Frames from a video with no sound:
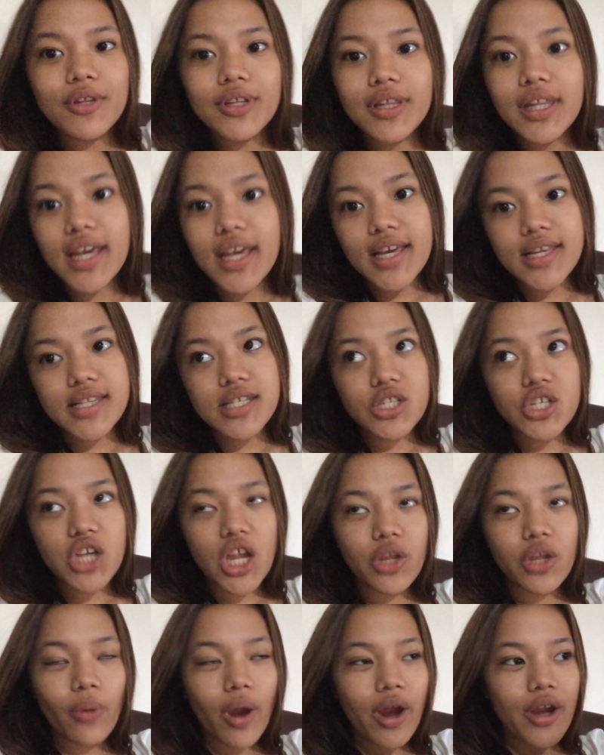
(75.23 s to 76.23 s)
Today is
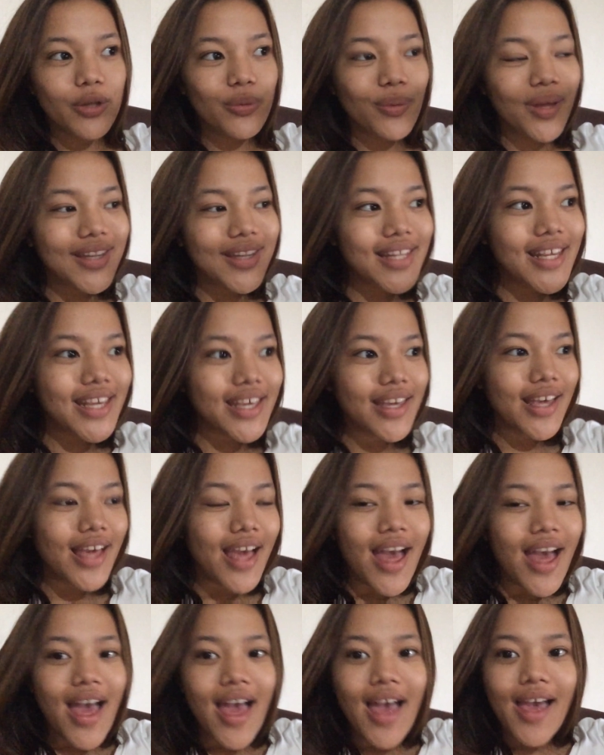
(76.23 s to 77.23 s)
January 20
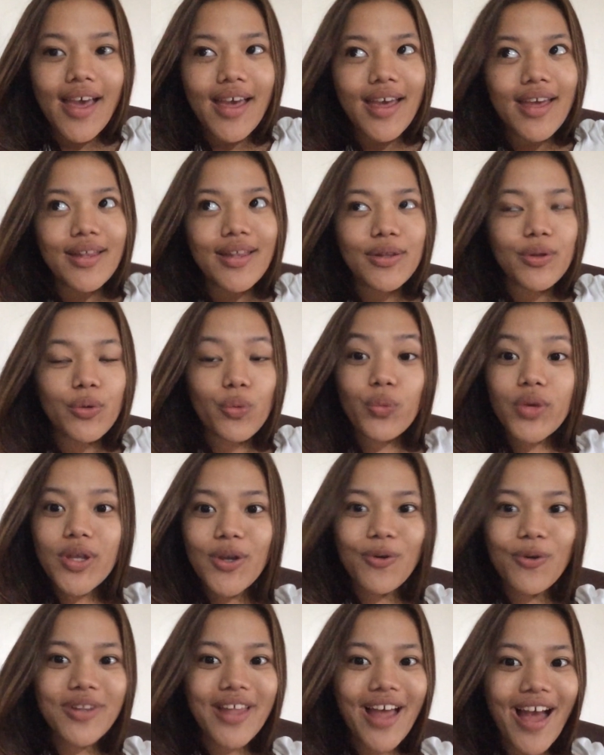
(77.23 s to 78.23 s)
and
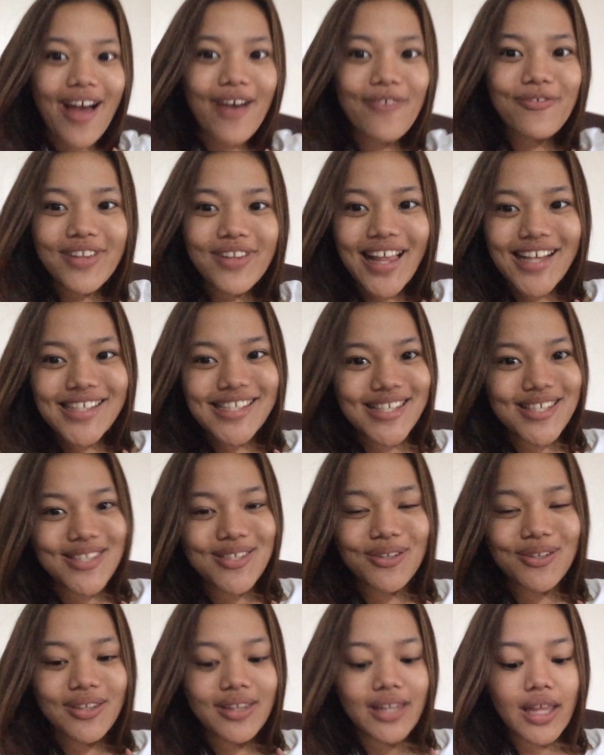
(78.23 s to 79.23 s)
we don't have classes
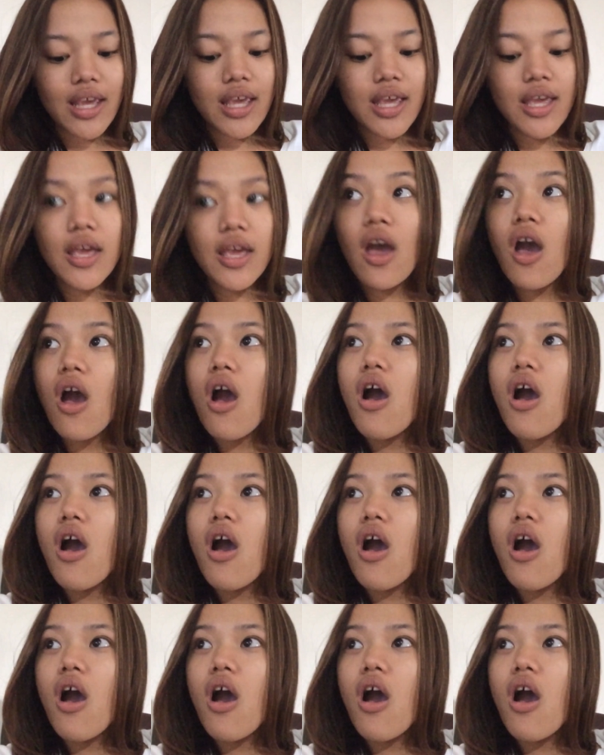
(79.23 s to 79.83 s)
today.